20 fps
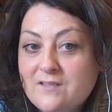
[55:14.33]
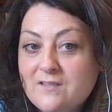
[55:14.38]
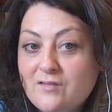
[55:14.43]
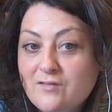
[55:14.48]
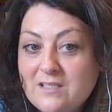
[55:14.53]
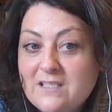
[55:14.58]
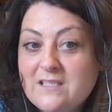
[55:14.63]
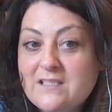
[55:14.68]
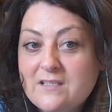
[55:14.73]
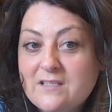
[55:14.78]
So
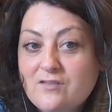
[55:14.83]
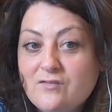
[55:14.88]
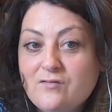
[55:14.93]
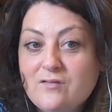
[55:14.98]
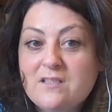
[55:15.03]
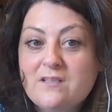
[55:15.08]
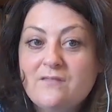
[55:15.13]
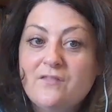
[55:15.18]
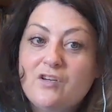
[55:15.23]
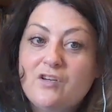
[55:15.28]
these
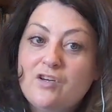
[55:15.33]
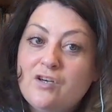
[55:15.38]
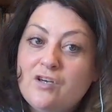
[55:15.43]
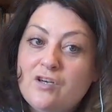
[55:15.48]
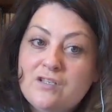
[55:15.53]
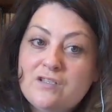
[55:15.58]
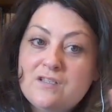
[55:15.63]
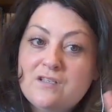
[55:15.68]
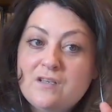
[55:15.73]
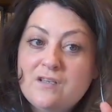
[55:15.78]
injuries have
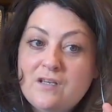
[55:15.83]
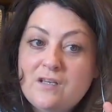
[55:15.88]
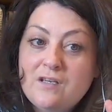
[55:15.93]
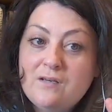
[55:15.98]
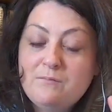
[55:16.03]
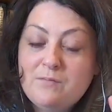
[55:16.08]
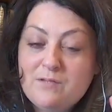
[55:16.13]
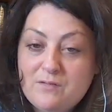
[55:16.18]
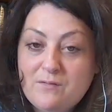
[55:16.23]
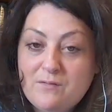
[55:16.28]
occurred
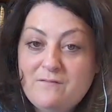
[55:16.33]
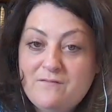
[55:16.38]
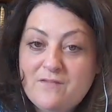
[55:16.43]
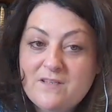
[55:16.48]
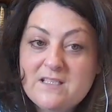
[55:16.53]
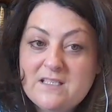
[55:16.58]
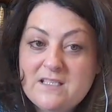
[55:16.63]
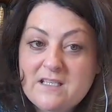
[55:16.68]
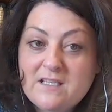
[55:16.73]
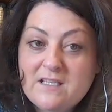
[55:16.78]
between
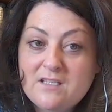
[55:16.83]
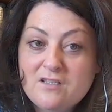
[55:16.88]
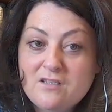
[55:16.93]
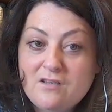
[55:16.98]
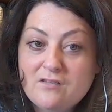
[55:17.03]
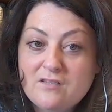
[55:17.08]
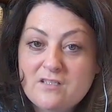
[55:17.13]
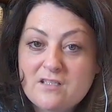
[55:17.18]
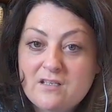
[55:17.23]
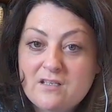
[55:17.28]
visiting the
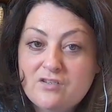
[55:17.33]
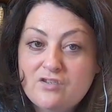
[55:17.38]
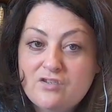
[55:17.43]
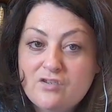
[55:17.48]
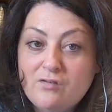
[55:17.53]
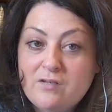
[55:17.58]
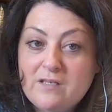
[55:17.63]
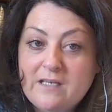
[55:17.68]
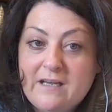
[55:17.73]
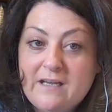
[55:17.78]
doctor
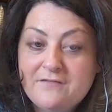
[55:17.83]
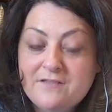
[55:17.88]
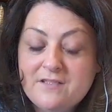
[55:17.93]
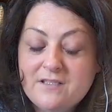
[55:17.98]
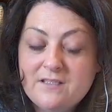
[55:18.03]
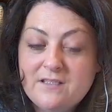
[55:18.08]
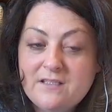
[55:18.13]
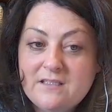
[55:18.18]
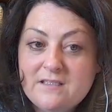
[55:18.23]
shortly after